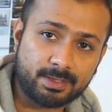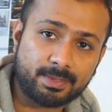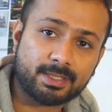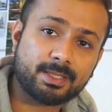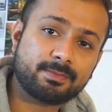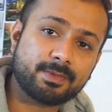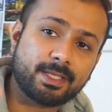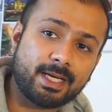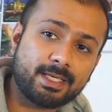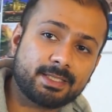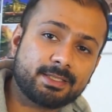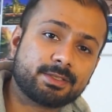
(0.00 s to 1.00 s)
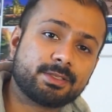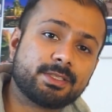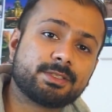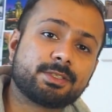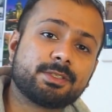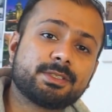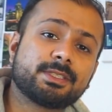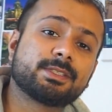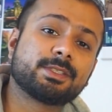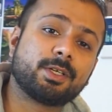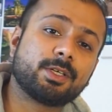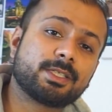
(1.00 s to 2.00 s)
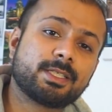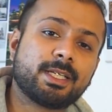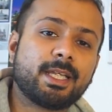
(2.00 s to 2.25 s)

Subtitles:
but if that health insurance is not